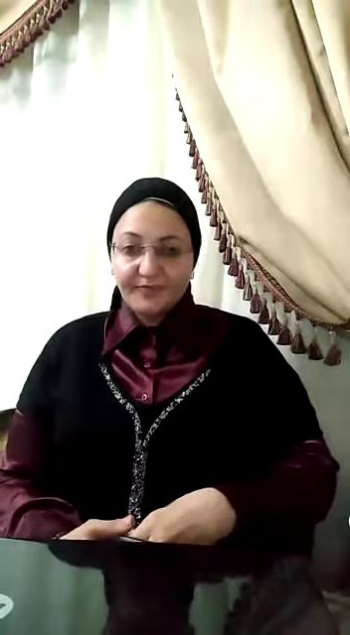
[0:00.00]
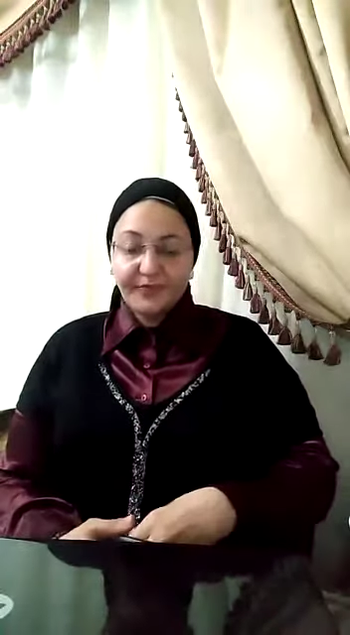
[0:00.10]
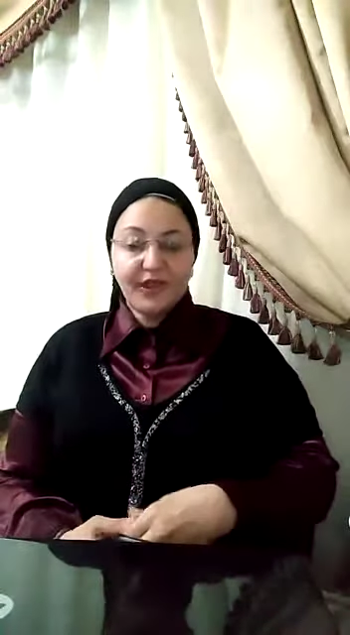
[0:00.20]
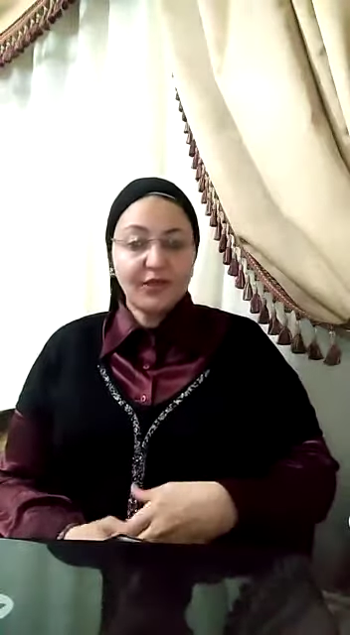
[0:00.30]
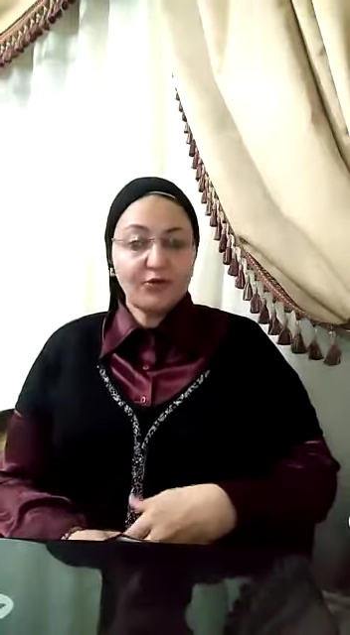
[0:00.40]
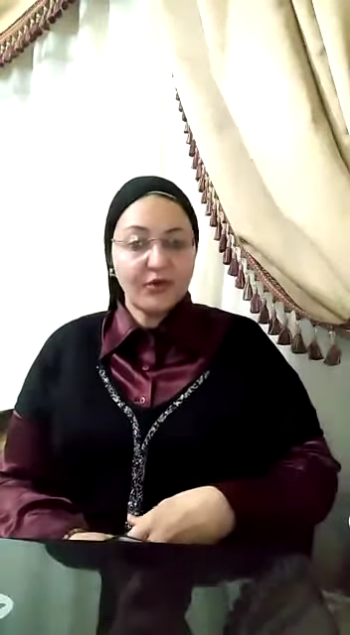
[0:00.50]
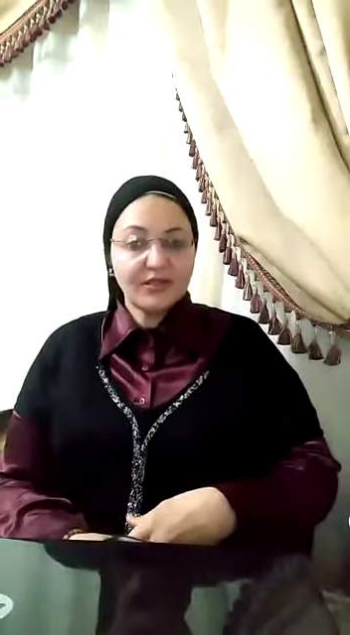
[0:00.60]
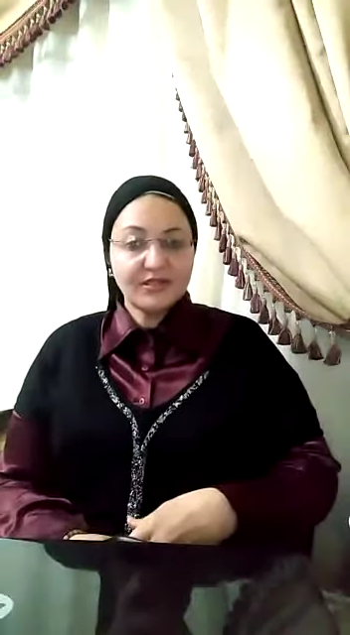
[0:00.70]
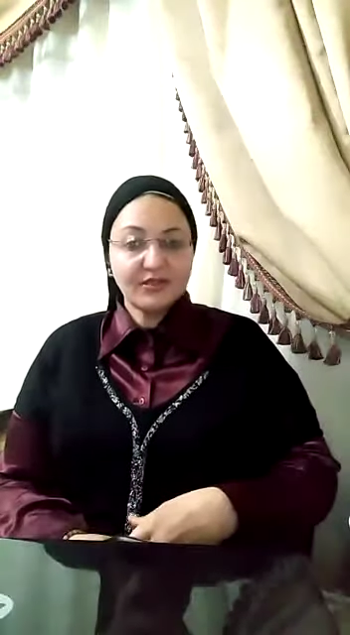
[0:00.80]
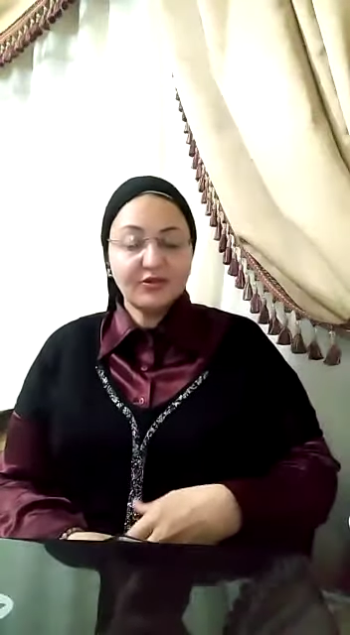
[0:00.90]
Like
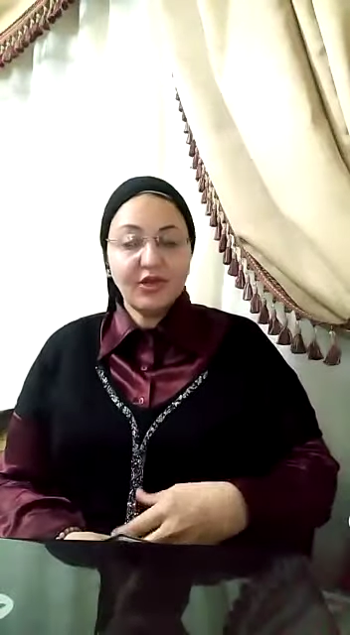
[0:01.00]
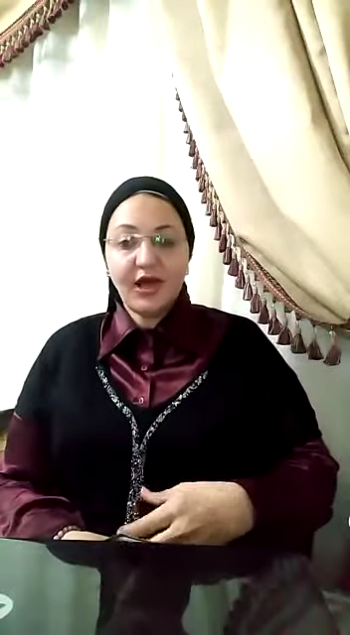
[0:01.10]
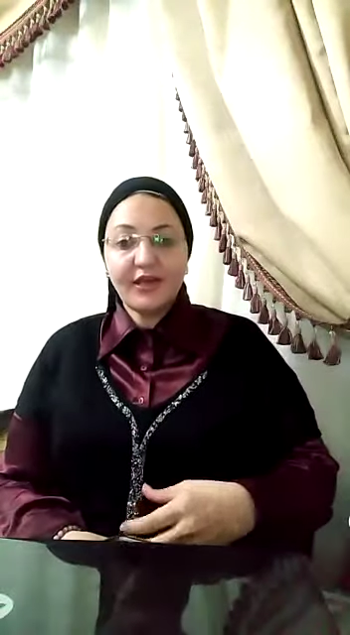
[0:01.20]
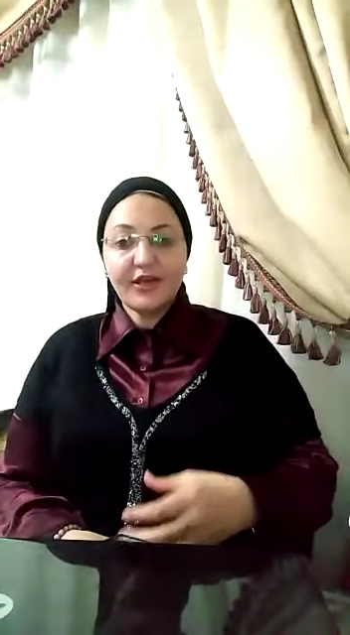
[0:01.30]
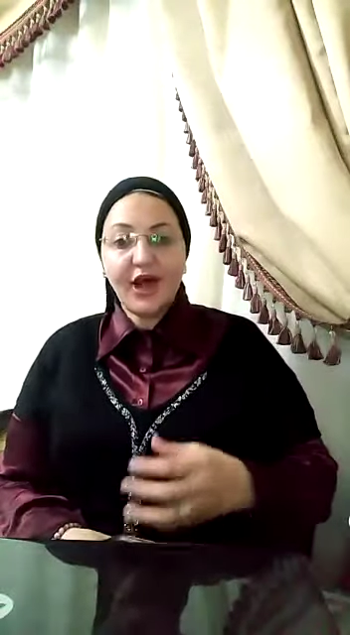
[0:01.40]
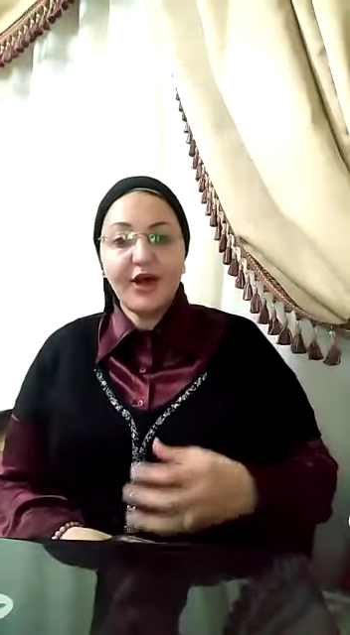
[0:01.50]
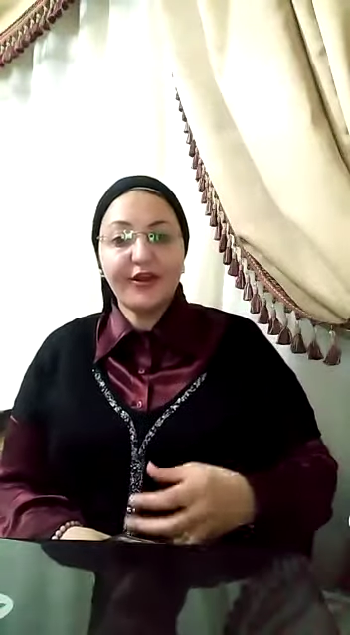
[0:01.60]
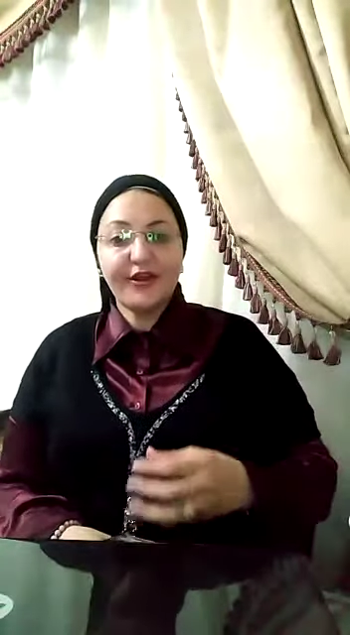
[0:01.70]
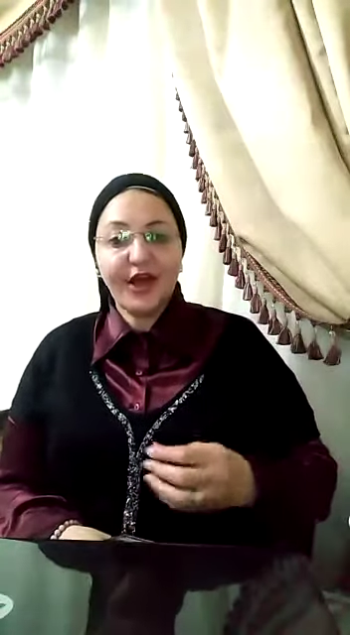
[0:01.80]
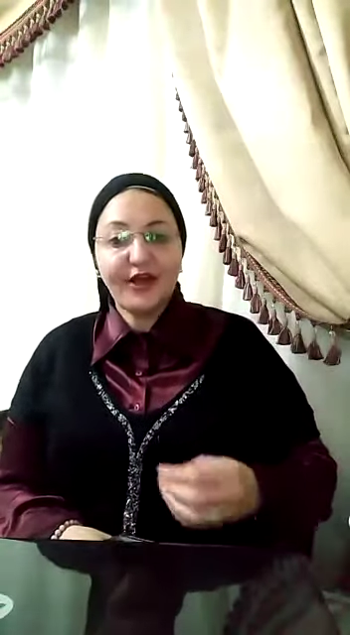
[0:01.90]
what? Like
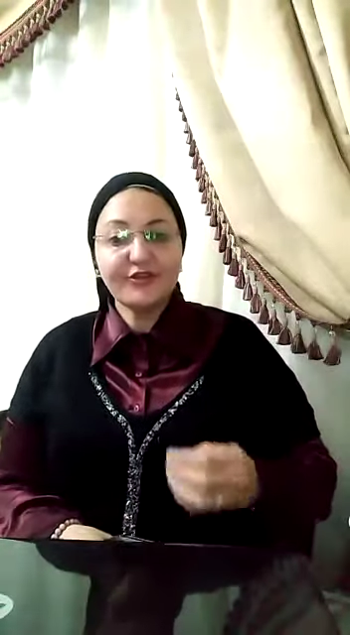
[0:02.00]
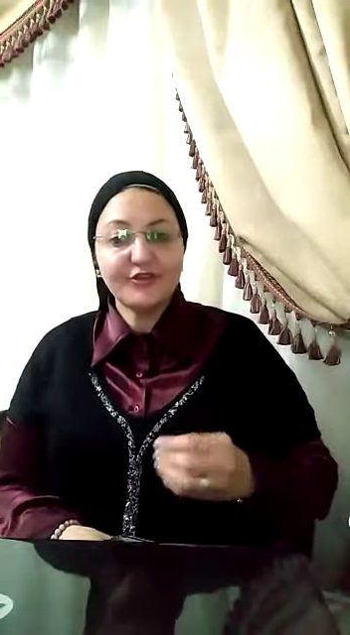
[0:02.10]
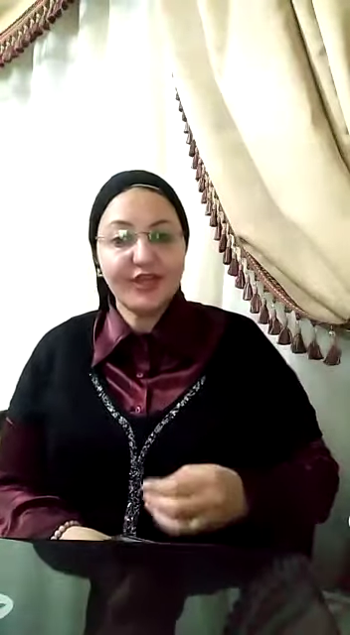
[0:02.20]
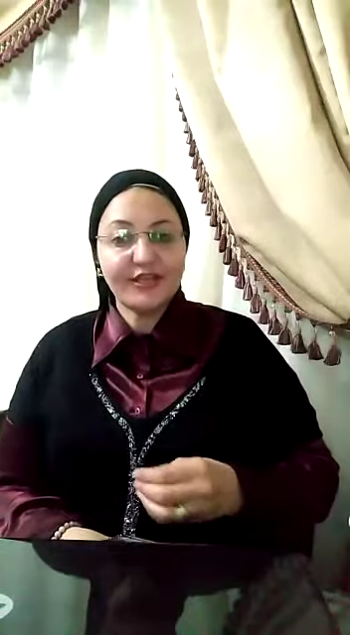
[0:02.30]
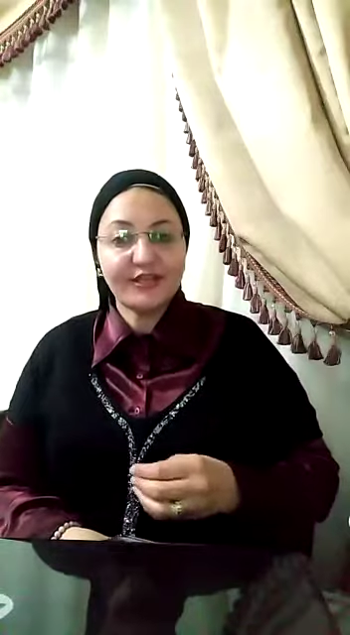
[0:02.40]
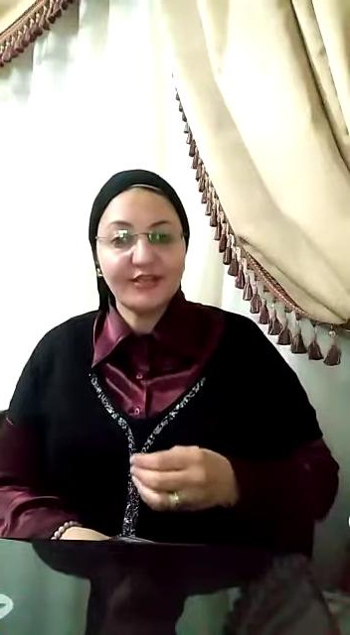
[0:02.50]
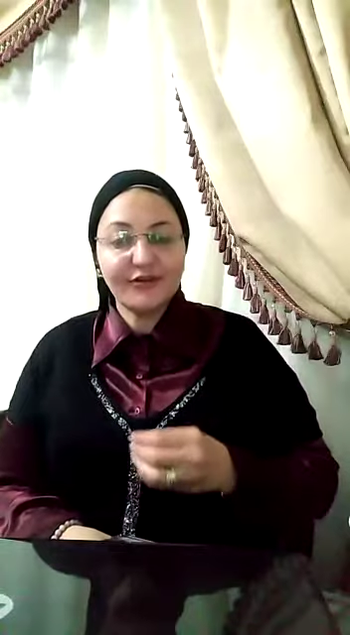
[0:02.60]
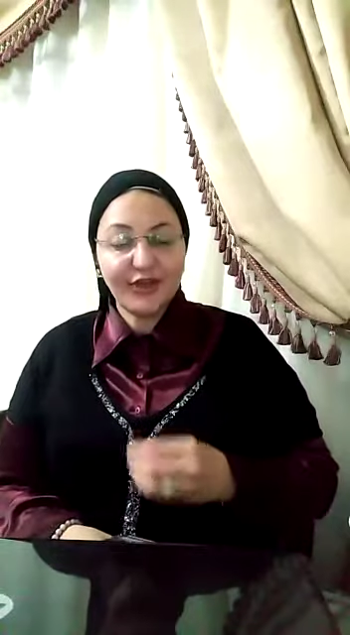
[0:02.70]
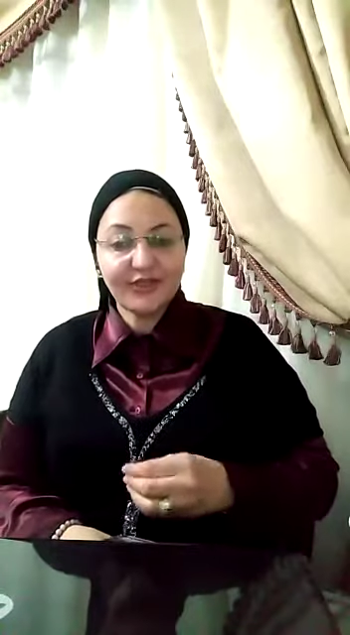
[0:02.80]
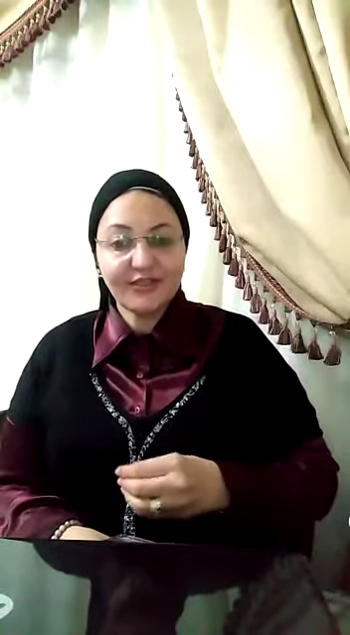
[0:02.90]
hiring untrained
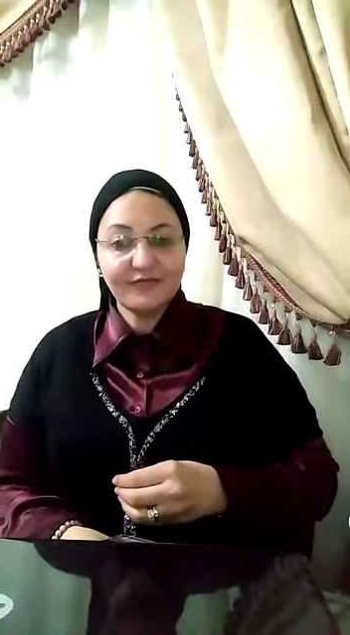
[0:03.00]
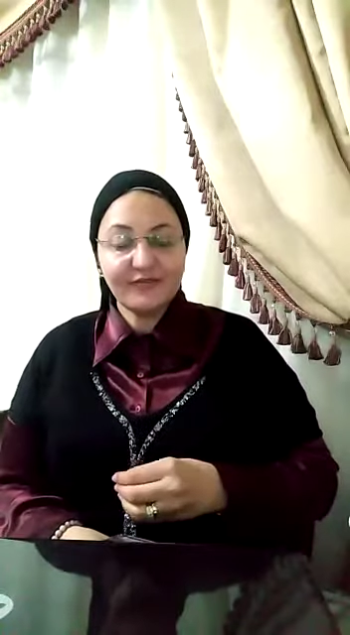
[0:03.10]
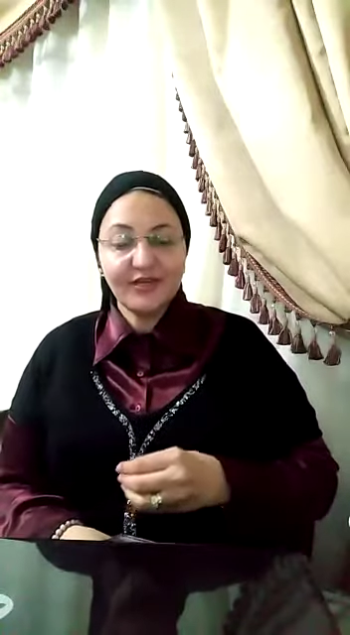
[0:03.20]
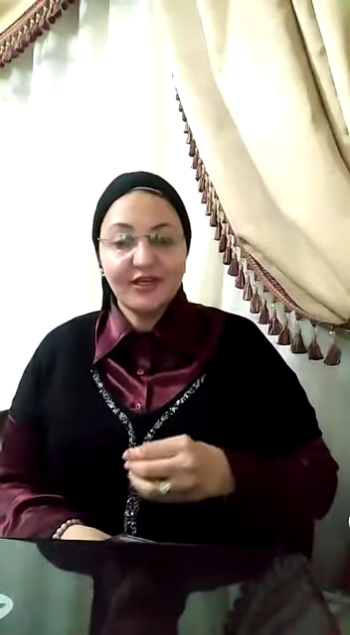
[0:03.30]
relative